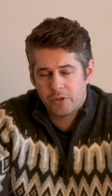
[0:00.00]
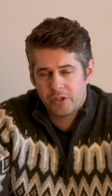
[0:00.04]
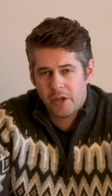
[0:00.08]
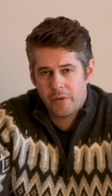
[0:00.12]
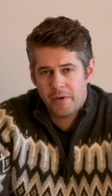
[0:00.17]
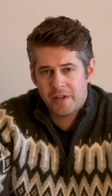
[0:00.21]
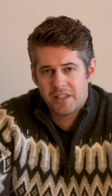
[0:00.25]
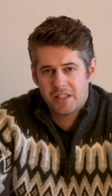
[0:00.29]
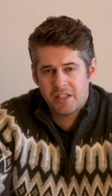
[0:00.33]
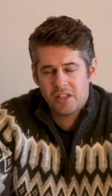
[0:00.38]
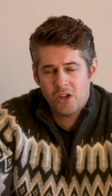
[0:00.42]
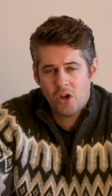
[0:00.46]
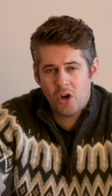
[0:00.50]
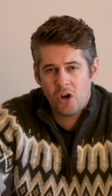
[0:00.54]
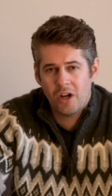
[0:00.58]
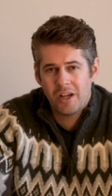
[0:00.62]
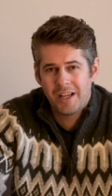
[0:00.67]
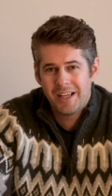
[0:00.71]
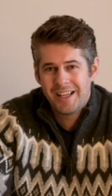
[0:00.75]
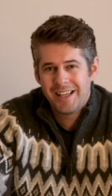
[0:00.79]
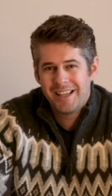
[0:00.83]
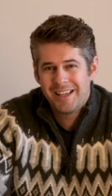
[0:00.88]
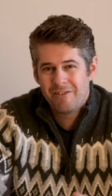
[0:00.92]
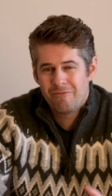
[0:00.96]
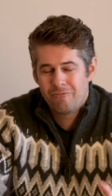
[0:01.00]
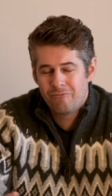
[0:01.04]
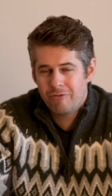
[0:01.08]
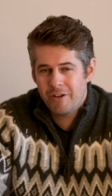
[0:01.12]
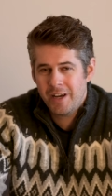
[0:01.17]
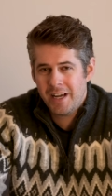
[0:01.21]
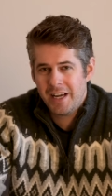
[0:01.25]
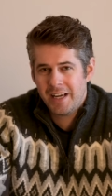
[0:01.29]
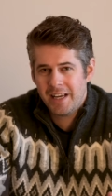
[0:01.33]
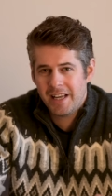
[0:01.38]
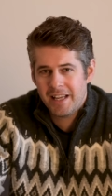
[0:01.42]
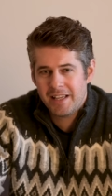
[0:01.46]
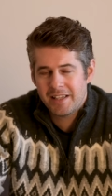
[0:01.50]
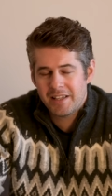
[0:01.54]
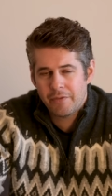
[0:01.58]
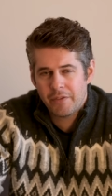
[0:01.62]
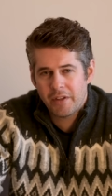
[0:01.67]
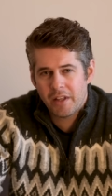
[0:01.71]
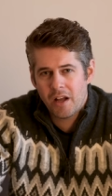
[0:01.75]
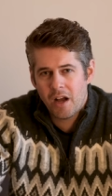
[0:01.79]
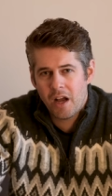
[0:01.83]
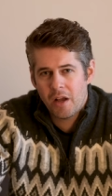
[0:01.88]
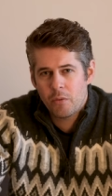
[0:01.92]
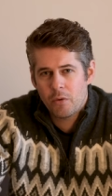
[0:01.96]
So it's not really
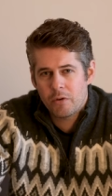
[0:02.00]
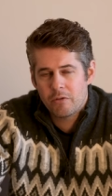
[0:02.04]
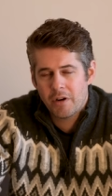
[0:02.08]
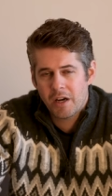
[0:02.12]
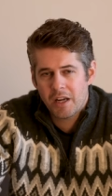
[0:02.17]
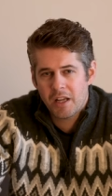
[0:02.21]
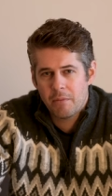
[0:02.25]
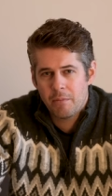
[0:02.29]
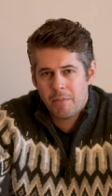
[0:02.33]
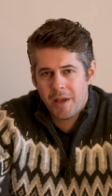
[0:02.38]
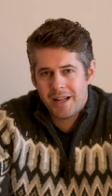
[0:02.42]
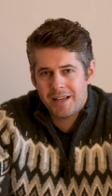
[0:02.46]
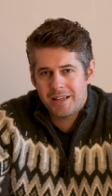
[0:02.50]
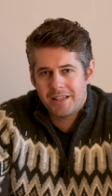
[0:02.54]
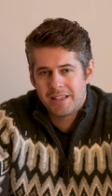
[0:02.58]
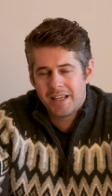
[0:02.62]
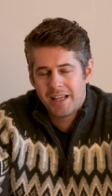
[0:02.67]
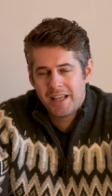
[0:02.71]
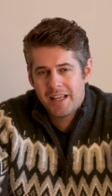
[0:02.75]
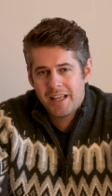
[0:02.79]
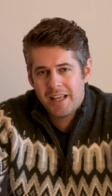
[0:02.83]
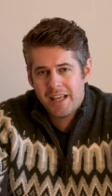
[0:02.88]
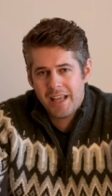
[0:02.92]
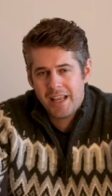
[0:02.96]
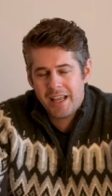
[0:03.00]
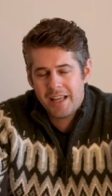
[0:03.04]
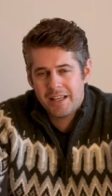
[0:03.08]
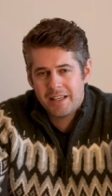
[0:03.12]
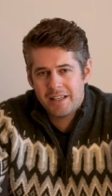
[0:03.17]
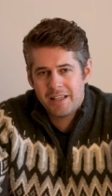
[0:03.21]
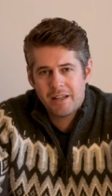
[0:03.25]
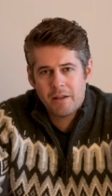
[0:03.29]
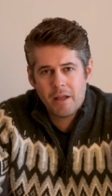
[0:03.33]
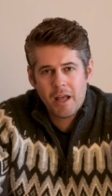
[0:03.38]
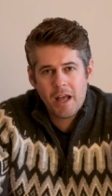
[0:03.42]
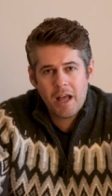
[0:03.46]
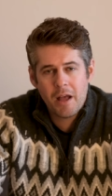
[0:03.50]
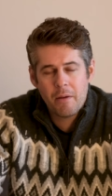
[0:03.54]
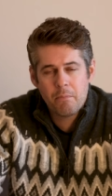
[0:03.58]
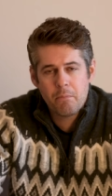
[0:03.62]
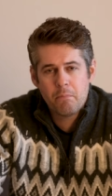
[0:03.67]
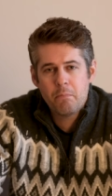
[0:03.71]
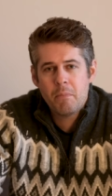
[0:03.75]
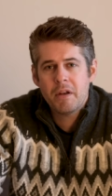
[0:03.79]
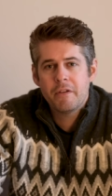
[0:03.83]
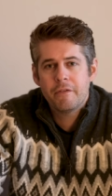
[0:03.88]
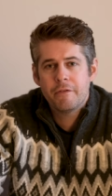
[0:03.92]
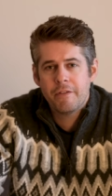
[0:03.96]
something I would recommend in uh,
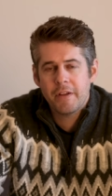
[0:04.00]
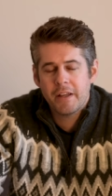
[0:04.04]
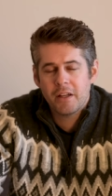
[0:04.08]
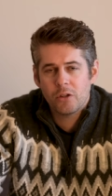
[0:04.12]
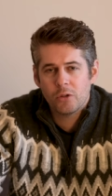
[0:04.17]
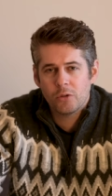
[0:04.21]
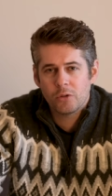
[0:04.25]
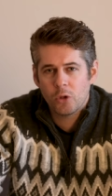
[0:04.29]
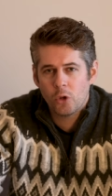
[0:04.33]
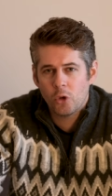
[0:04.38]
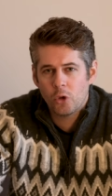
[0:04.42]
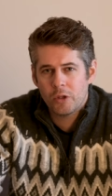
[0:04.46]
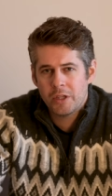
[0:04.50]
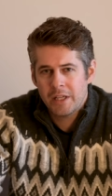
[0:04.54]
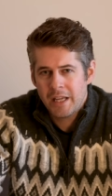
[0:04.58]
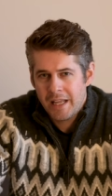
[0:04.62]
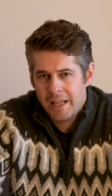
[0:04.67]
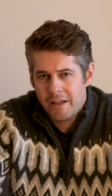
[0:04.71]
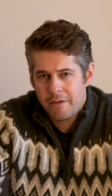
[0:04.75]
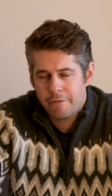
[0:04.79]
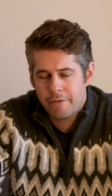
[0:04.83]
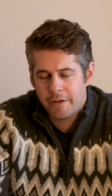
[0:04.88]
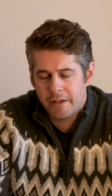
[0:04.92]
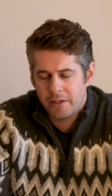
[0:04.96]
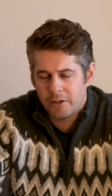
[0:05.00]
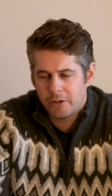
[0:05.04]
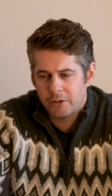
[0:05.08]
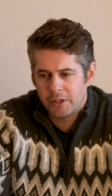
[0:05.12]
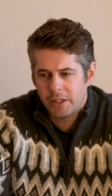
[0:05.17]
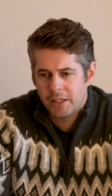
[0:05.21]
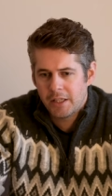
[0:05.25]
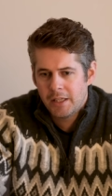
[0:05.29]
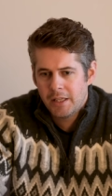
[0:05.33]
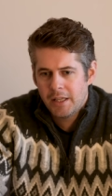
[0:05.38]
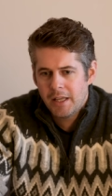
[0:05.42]
midfield or near field.